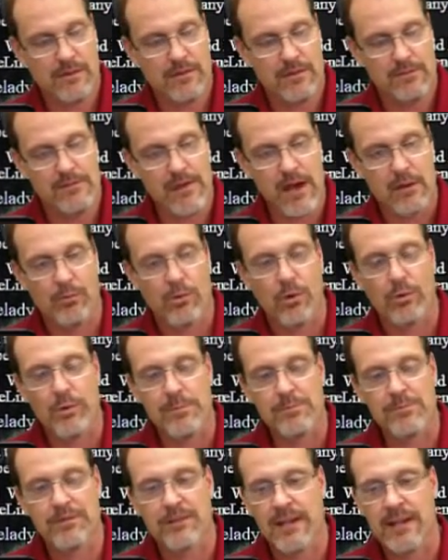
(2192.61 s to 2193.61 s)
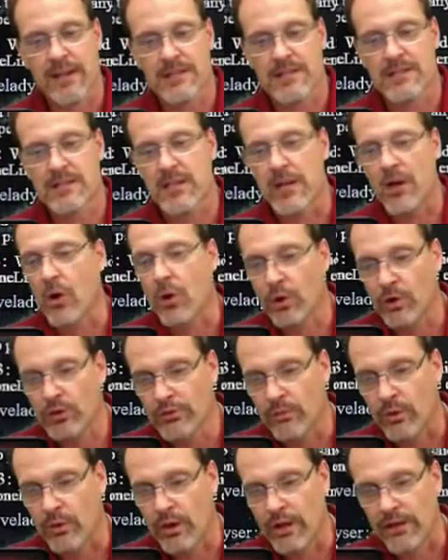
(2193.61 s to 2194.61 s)
that will replace the old
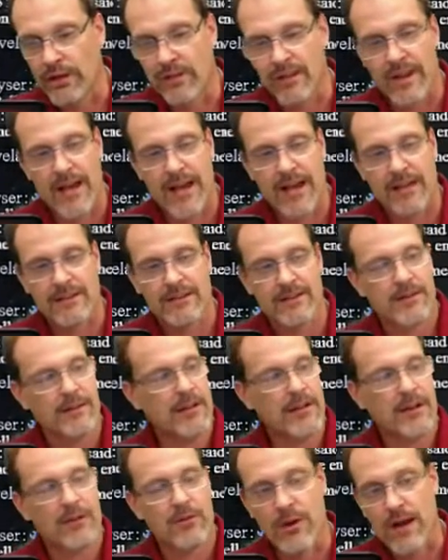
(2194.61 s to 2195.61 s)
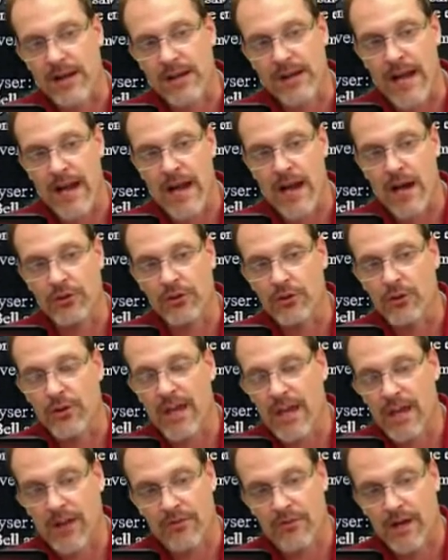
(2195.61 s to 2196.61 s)
one that right now you
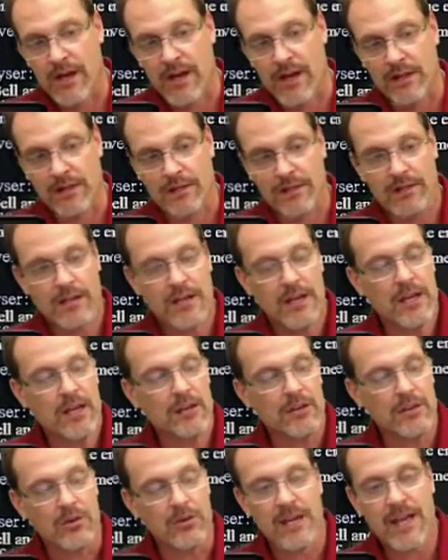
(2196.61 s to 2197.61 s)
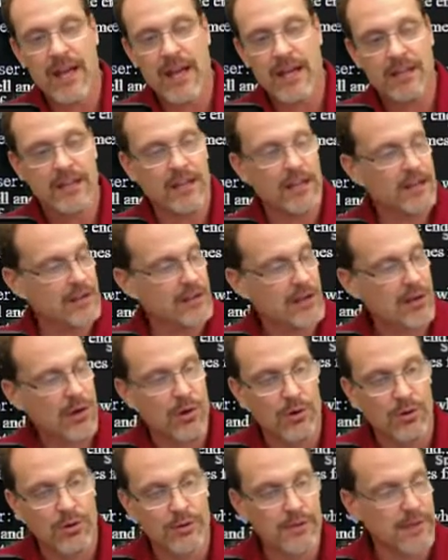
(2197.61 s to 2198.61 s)
can't find. You can't get the
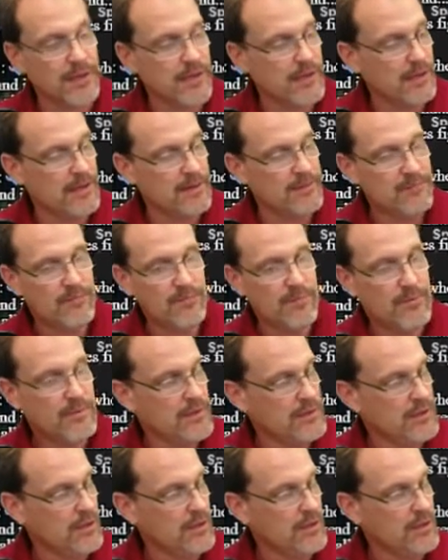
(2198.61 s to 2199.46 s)
old uh, the